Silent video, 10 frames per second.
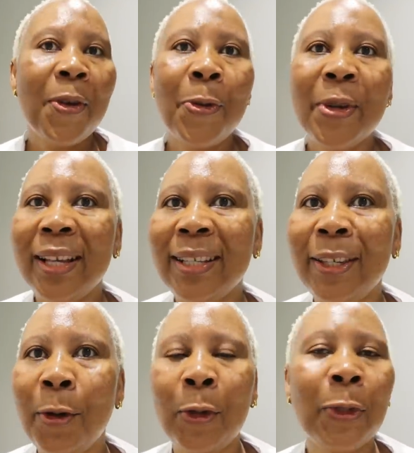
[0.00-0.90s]
You can
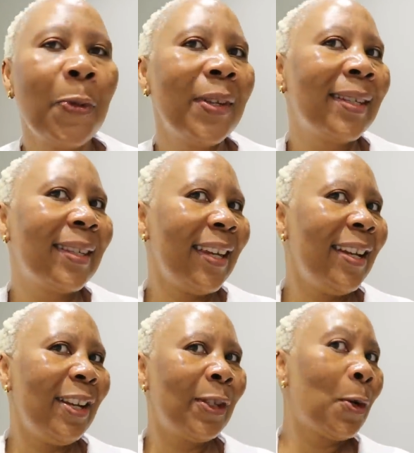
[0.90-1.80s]
see also the skin
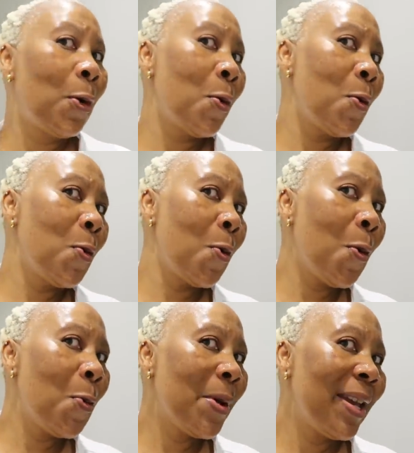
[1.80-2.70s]
is
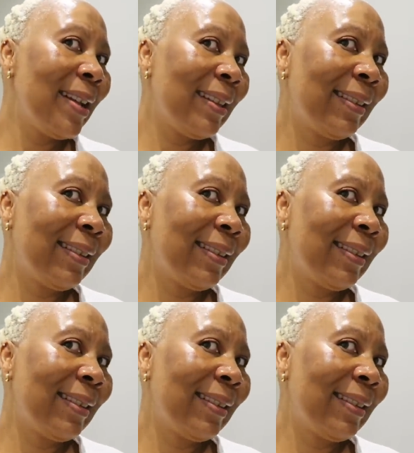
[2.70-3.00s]
glowing.